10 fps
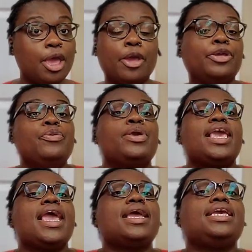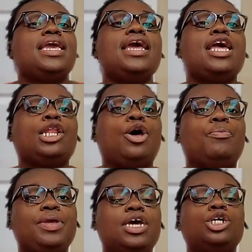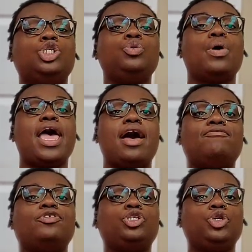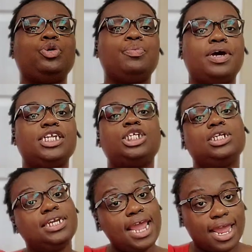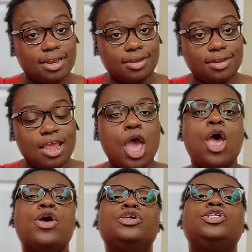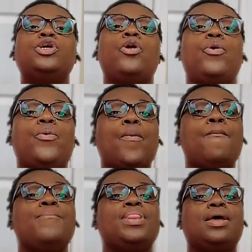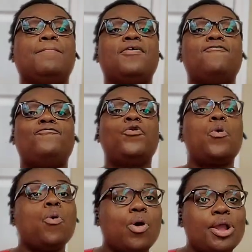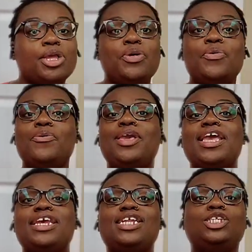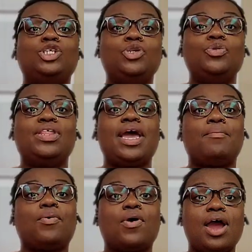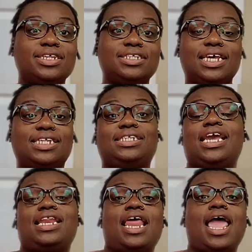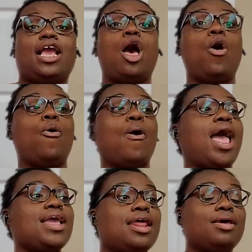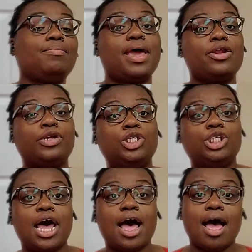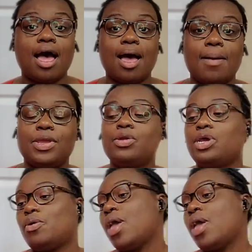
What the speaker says: You can't get a loan because you have too much debt. So before you get into that process and like, oh, I got a better job, you know,